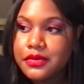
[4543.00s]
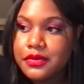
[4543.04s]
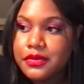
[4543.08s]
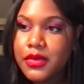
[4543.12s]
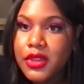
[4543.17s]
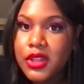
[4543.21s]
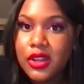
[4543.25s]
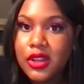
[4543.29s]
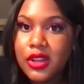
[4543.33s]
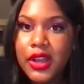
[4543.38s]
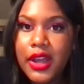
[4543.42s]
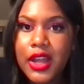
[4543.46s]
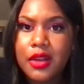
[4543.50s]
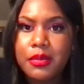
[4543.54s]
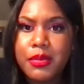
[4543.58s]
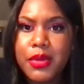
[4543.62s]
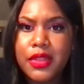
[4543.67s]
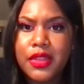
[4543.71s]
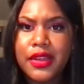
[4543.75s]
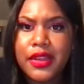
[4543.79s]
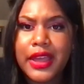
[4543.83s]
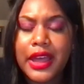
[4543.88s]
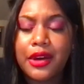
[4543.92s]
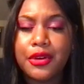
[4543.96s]
kind of be
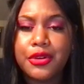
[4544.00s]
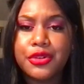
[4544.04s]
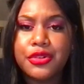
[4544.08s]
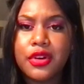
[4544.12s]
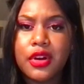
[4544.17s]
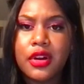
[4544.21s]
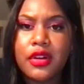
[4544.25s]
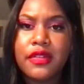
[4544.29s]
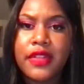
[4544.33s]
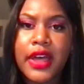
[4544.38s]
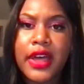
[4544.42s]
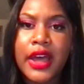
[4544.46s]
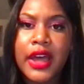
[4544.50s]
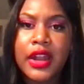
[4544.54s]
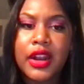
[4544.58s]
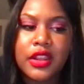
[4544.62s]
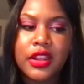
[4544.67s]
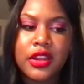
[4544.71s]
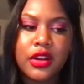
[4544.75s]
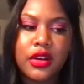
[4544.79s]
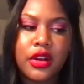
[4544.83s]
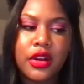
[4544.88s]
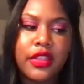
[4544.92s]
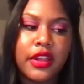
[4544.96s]
the counter of that.
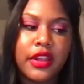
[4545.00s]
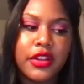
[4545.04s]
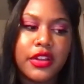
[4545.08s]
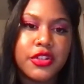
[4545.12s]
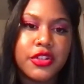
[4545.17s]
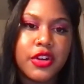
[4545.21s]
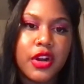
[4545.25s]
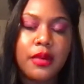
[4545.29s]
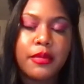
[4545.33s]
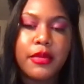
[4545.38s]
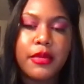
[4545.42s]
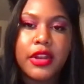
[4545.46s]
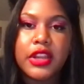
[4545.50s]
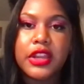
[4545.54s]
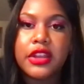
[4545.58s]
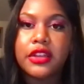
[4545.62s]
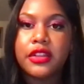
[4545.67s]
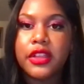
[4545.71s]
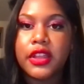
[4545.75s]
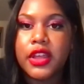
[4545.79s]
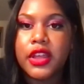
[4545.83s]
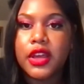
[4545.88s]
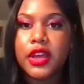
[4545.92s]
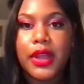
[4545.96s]
I think trauma and
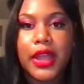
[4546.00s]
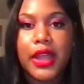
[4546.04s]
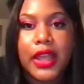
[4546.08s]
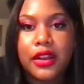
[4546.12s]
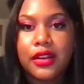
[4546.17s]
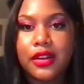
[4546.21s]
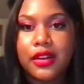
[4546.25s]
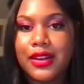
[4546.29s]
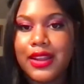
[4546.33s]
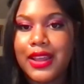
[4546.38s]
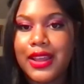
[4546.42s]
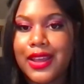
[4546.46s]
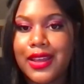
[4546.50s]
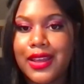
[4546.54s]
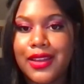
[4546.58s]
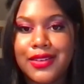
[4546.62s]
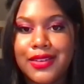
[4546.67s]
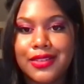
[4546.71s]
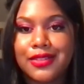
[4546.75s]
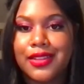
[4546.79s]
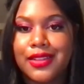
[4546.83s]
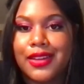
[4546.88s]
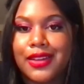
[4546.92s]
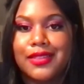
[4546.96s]
healing go hand in hand,
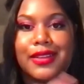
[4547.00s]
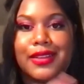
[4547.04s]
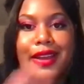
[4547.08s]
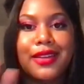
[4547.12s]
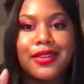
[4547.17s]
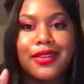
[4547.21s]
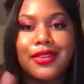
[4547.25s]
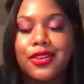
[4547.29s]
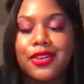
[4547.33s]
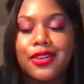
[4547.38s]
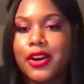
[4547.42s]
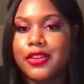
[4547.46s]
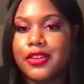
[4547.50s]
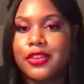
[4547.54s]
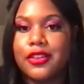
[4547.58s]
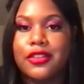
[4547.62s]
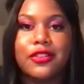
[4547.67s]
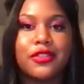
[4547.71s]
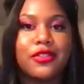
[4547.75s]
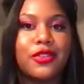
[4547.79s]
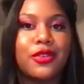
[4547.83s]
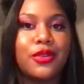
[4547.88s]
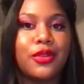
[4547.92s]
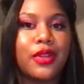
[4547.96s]
just like light and darkness do.